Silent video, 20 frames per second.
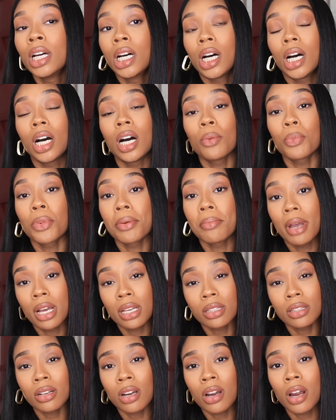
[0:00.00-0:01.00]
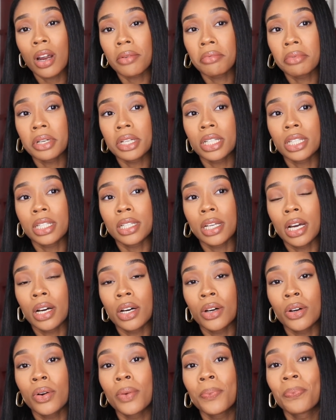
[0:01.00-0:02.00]
When MasterCard reached
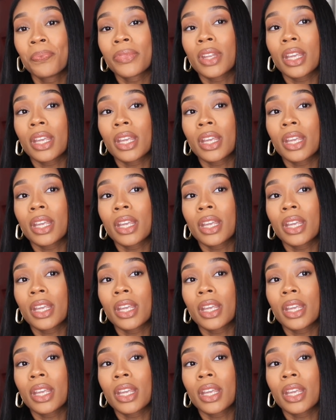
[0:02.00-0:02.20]
out,